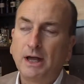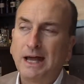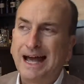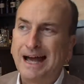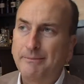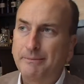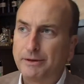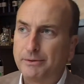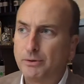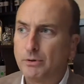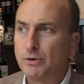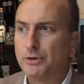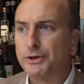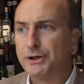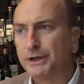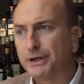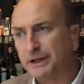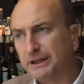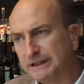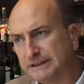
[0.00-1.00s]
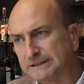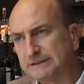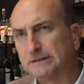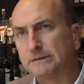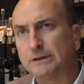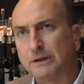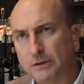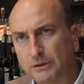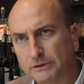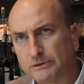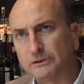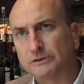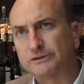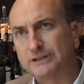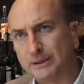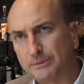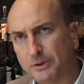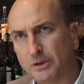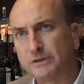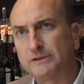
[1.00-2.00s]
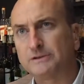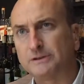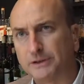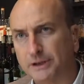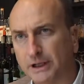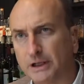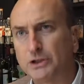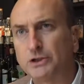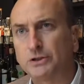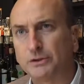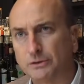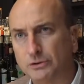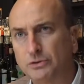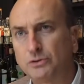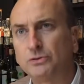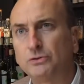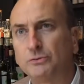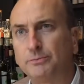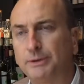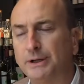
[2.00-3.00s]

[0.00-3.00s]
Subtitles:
Amarone, it's also some oxidation too,